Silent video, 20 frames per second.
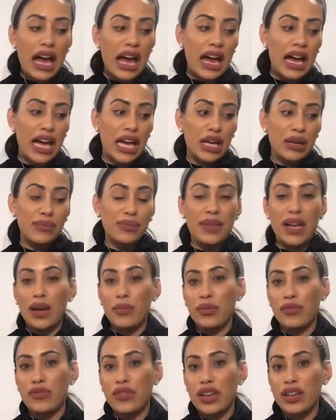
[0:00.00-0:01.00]
I
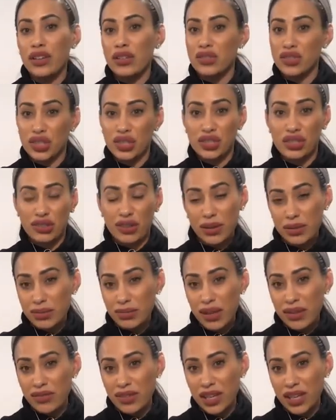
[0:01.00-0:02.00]
prefer not to script
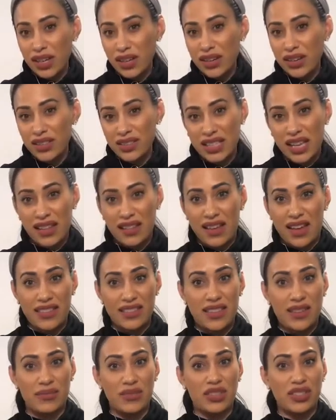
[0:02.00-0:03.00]
my videos. I
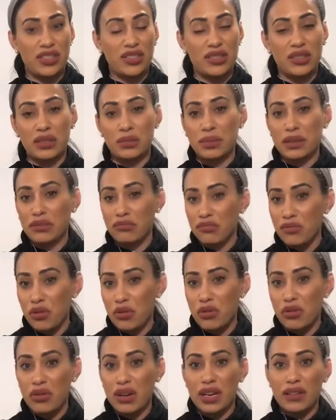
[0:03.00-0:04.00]
like them to just sort of be
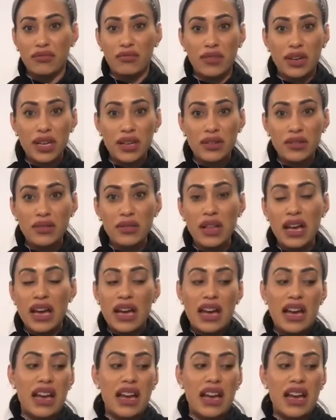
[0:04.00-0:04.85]
raw and real.